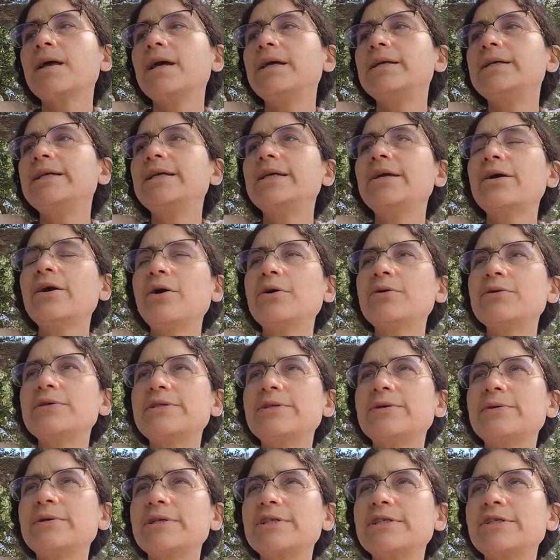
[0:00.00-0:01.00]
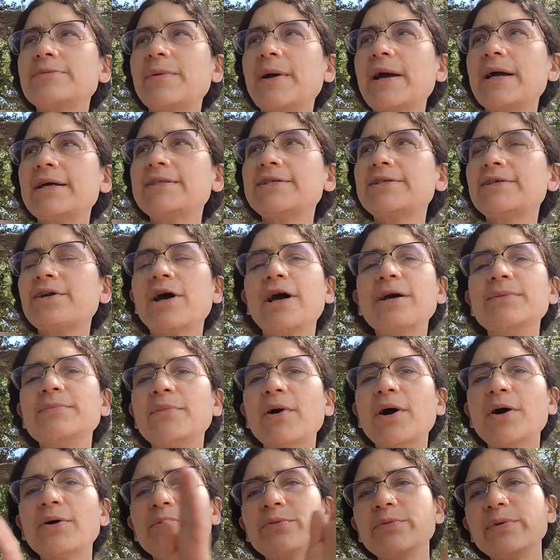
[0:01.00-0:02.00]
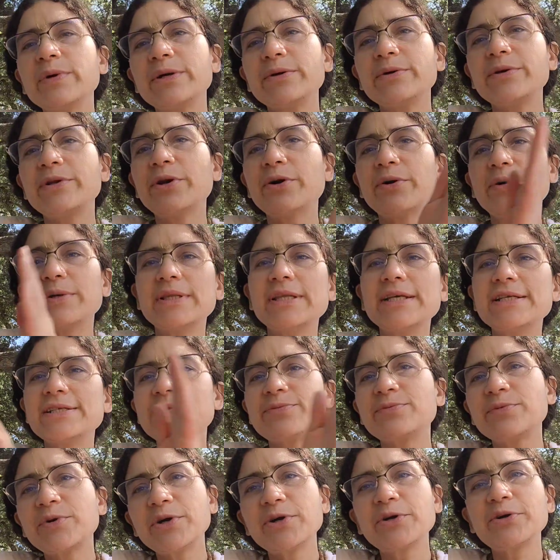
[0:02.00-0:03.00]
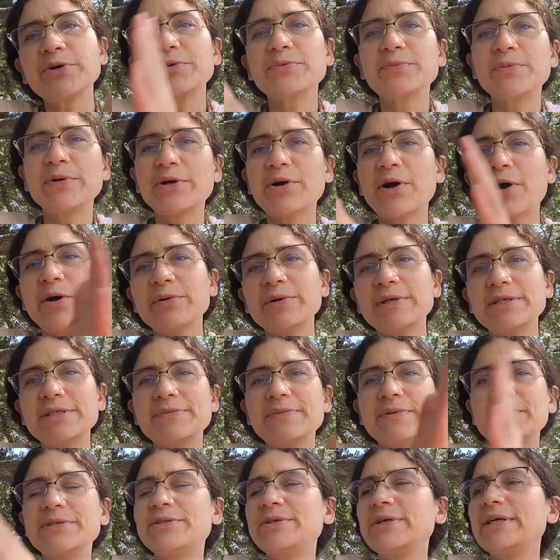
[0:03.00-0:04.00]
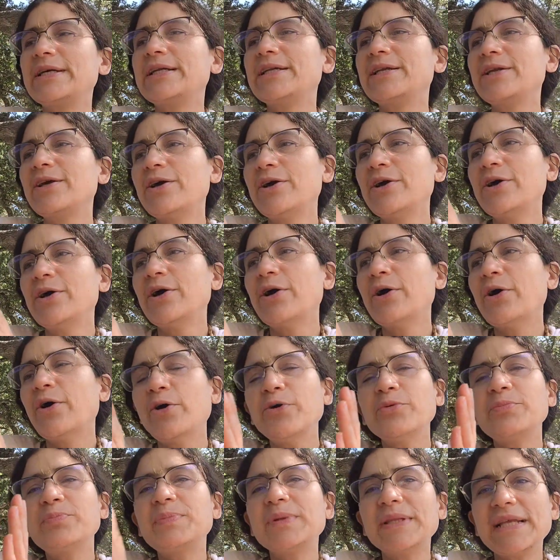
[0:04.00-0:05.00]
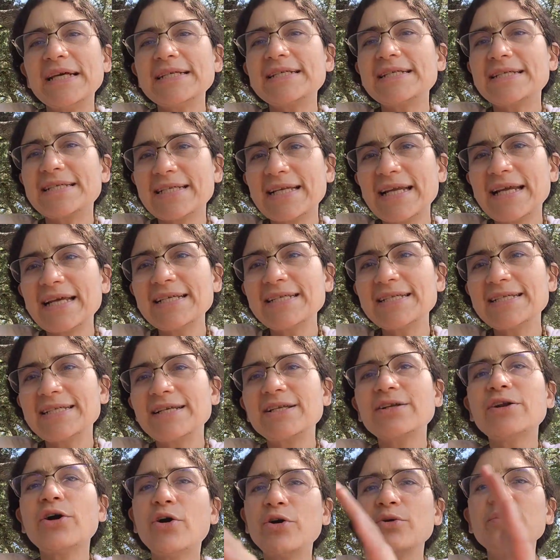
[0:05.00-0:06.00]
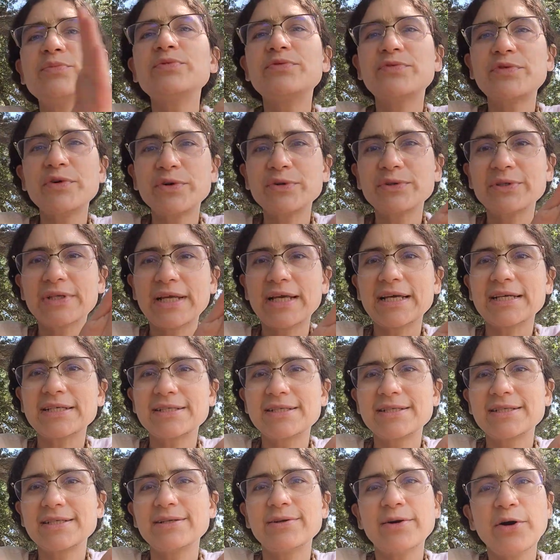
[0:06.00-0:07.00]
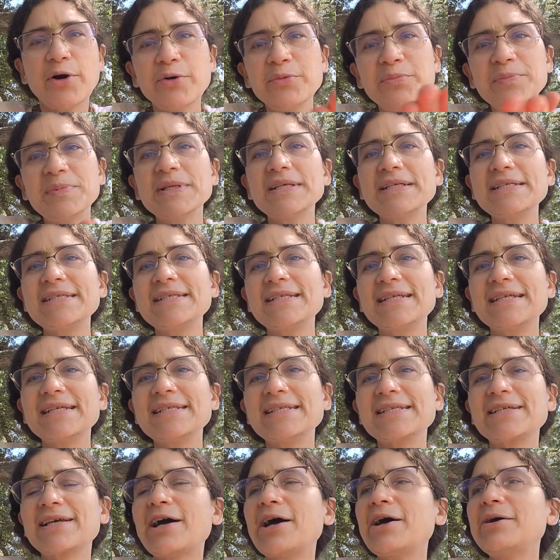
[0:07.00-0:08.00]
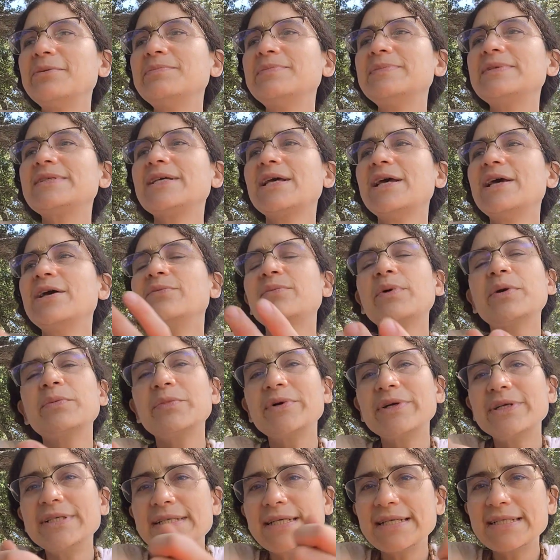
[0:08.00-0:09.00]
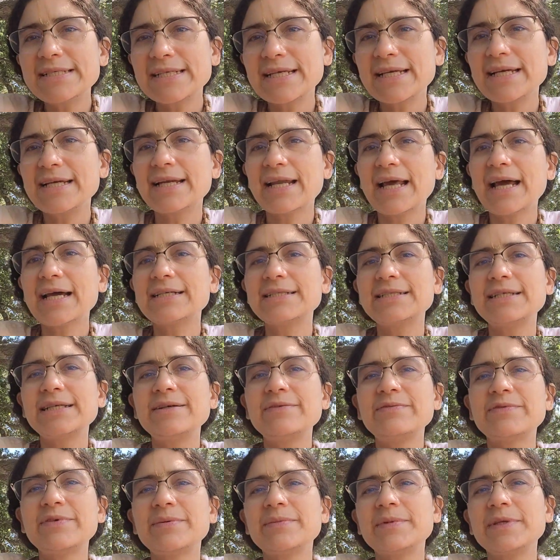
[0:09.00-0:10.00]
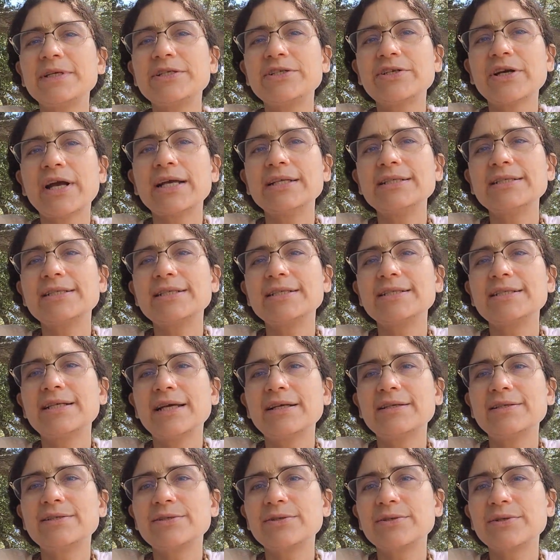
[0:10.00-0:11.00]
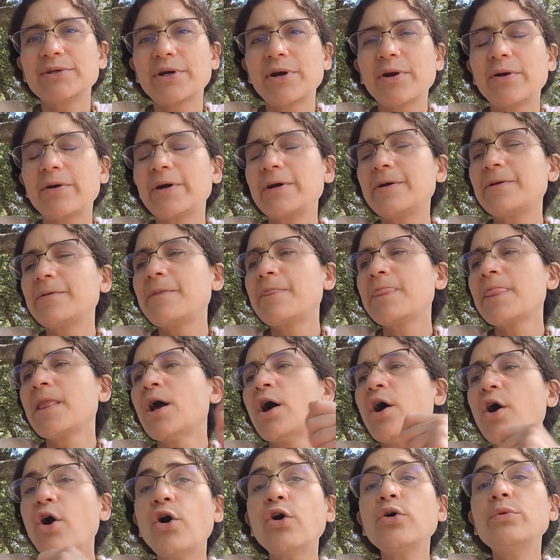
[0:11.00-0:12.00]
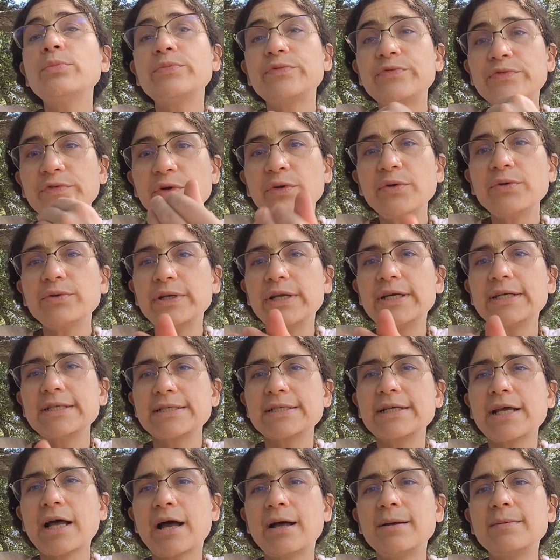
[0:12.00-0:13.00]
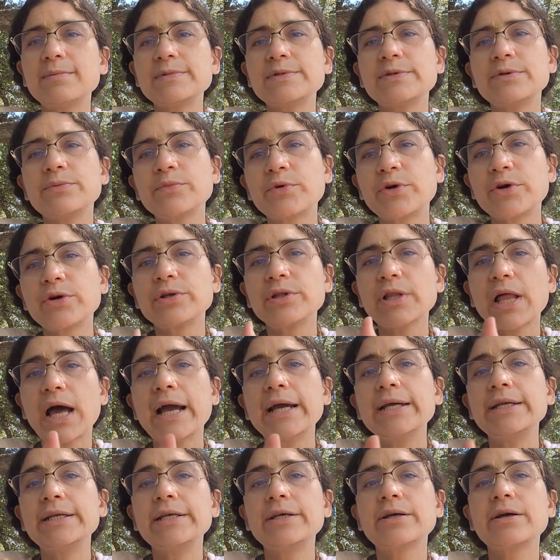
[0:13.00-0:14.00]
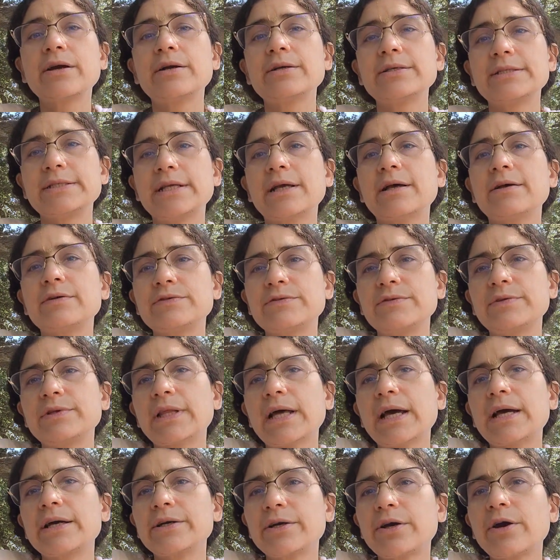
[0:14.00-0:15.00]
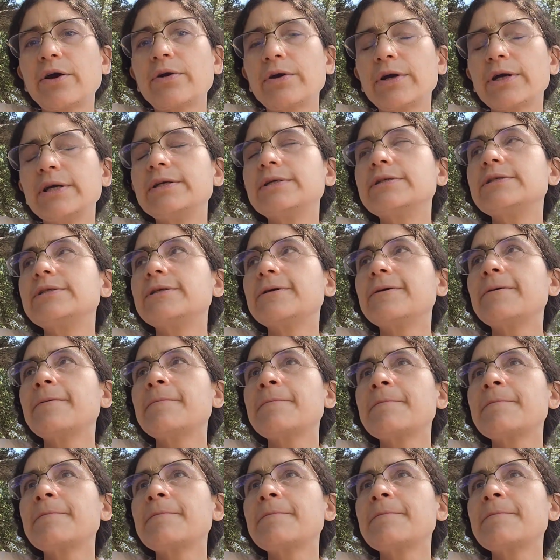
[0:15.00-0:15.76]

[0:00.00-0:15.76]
And he also expressed, you know, I'm, we, you know, in this world, we're always between hopelessness and hopefulness. And hopelessness comes when we're disconnecting from the transcendental current. Hopefulness comes when we're aligning ourselves with that current.